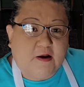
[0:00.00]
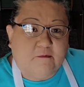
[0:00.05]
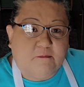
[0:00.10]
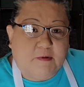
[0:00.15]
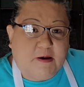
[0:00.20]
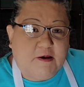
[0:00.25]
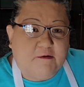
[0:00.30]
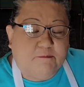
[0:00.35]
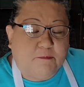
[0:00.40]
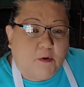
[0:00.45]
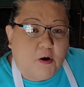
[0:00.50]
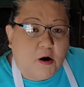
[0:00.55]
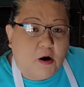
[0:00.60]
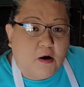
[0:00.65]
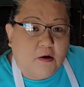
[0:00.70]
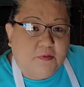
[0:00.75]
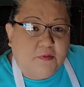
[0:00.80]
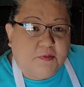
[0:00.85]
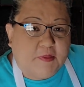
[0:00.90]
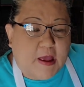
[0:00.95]
beef
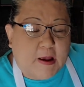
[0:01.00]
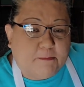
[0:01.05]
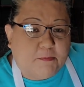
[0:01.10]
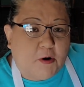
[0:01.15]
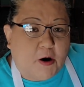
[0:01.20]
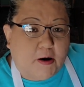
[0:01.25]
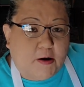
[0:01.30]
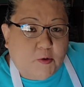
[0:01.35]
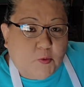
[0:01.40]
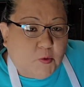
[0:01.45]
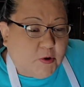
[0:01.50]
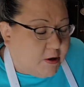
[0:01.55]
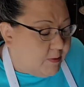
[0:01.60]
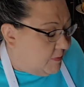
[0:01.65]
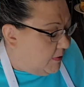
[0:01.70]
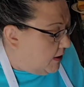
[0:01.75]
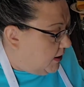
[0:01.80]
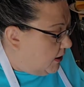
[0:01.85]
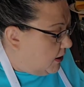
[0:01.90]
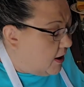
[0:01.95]
broth? That probably would have
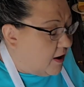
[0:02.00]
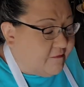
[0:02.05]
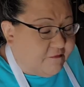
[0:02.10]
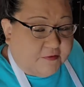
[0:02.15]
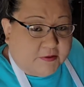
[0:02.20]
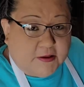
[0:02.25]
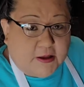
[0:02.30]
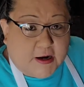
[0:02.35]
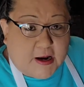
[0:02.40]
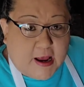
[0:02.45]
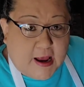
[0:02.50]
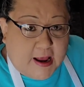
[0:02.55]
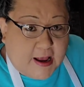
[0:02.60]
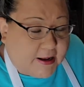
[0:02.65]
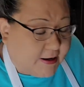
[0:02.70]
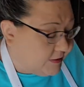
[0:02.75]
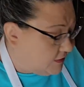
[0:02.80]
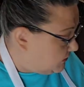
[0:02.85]
been enough, and then I added